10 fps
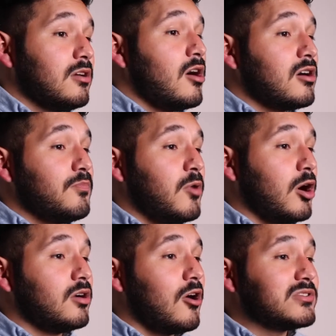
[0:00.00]
conga
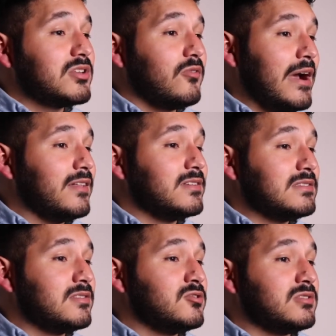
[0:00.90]
part also
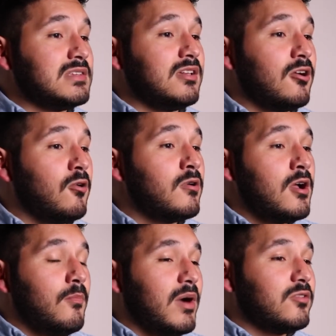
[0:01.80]
highlights the tresillo
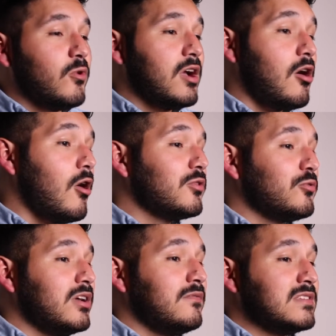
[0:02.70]
by the way all
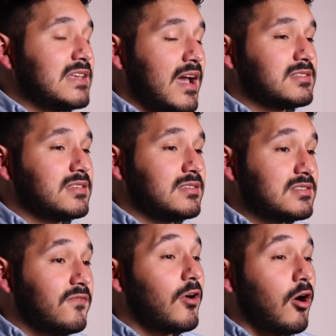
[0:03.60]
three of its
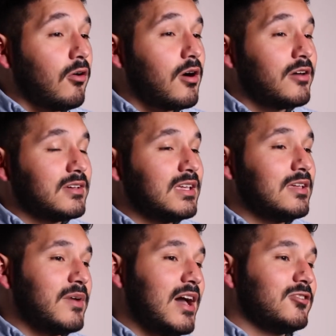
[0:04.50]
accents fall on the
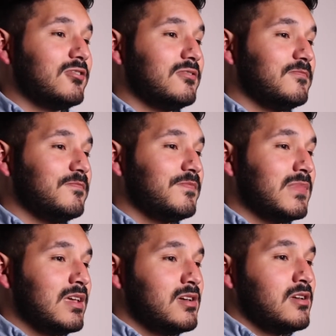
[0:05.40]
key pattern.
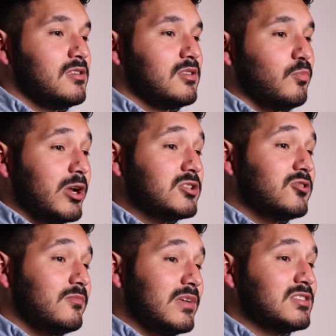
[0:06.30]
The break
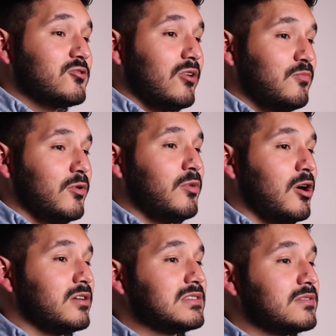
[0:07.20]
drum and scraper
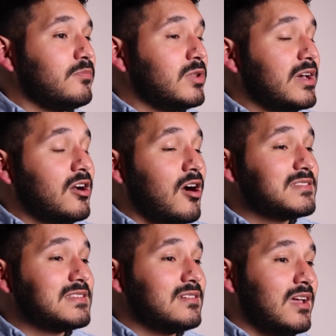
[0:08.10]
parts play
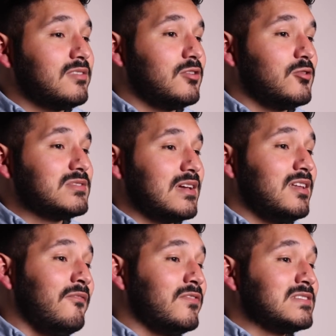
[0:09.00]
constant eighth notes
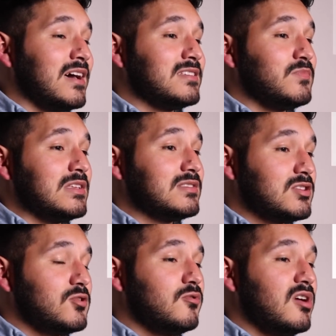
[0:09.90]
and emphasize beats
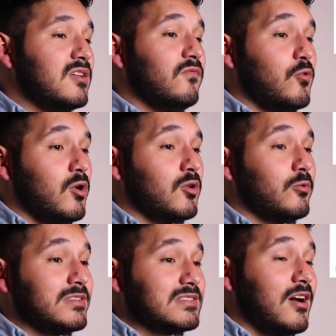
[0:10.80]
2 and 4
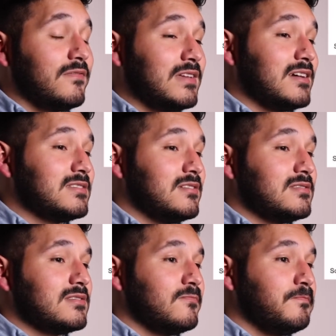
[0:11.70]
with soft accents.